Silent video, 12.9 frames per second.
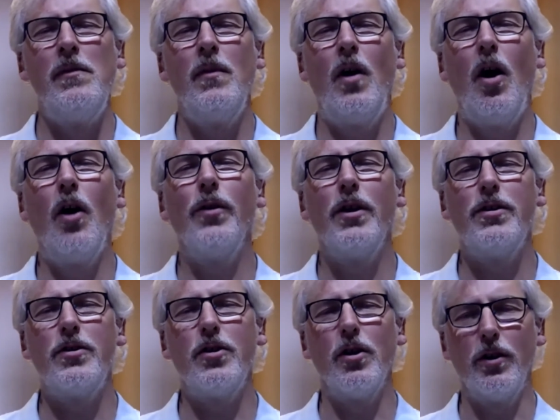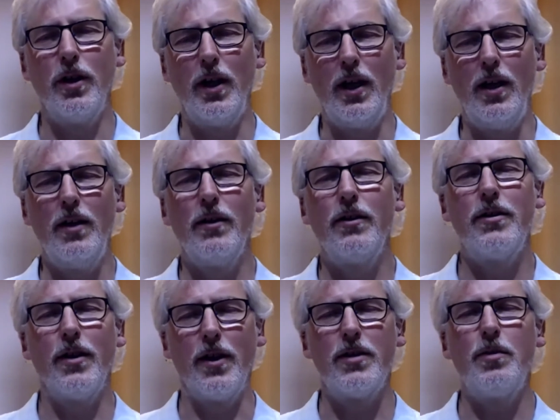on this journey to
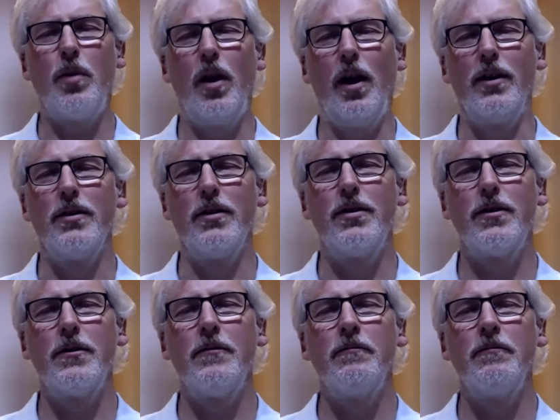this place?